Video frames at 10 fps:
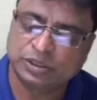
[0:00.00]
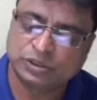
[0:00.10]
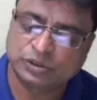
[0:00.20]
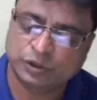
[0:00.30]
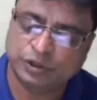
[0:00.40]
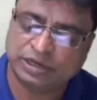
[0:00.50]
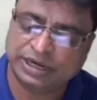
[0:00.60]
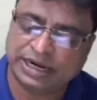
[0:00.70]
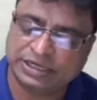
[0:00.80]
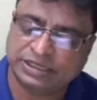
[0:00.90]
So you
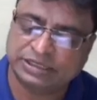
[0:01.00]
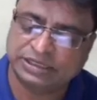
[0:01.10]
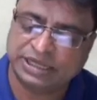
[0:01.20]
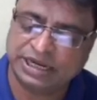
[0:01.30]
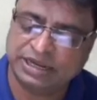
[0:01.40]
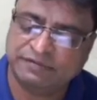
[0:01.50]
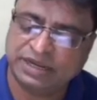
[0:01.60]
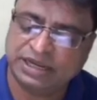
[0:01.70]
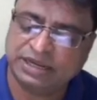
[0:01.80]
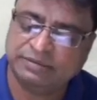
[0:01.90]
can get
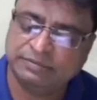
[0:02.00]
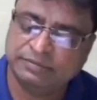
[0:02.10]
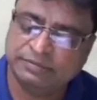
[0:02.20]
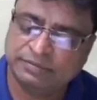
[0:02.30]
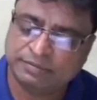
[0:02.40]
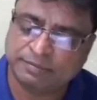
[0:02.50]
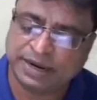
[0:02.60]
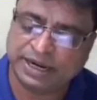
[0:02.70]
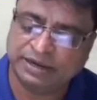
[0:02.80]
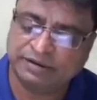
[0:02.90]
3v
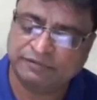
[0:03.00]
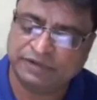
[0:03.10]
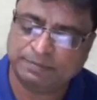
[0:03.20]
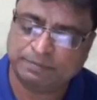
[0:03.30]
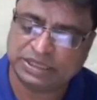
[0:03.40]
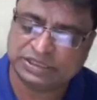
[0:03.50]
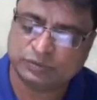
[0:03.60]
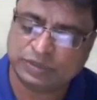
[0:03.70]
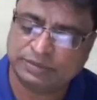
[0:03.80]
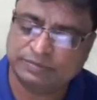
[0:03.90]
by v
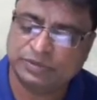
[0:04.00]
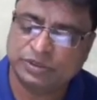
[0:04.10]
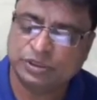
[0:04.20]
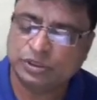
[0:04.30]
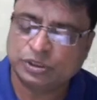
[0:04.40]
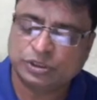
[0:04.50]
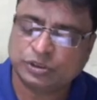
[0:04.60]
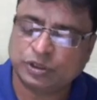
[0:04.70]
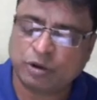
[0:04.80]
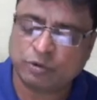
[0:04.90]
plus 1.
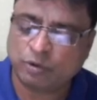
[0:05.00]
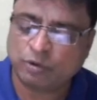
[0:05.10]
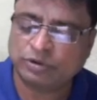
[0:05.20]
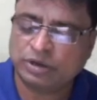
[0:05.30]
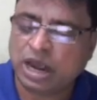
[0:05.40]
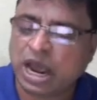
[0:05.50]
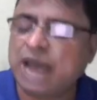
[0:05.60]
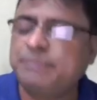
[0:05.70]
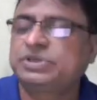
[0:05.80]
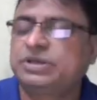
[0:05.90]
So now
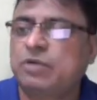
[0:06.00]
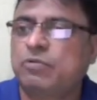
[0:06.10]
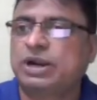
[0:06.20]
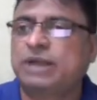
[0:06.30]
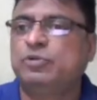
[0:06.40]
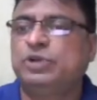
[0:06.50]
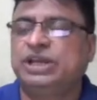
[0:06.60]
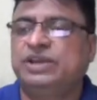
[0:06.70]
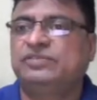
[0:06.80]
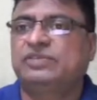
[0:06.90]
what I'm
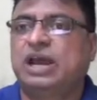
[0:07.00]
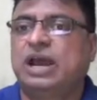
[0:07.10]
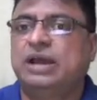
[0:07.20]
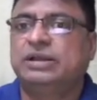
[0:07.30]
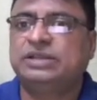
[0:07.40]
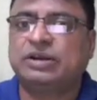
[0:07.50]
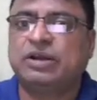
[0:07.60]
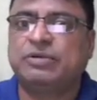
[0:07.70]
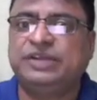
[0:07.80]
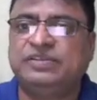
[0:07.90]
doing is
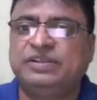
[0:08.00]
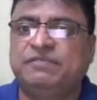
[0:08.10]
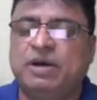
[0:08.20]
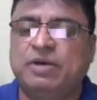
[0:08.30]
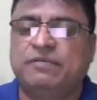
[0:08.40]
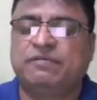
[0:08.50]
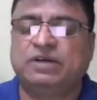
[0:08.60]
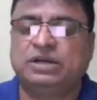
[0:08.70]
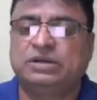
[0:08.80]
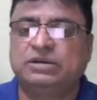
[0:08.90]
that now it is in the form of
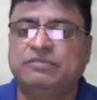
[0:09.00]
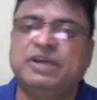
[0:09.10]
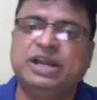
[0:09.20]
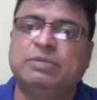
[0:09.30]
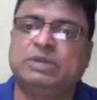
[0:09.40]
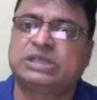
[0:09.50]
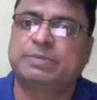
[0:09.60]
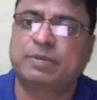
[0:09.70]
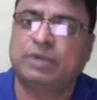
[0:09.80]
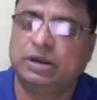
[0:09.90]
variable
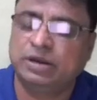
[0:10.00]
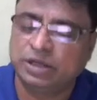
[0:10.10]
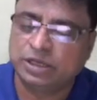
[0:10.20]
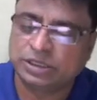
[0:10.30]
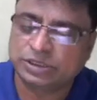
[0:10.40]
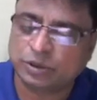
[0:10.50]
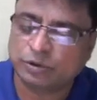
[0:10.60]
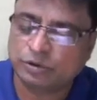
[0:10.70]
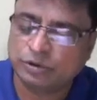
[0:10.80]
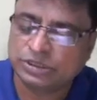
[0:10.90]
separable.
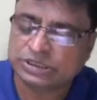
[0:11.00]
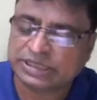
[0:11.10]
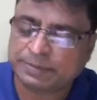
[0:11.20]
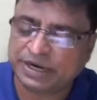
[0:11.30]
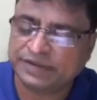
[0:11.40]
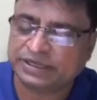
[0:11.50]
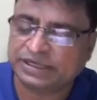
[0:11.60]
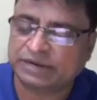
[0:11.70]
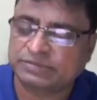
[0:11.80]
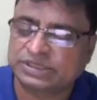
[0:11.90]
So separate
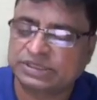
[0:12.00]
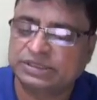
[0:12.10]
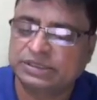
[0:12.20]
the terms.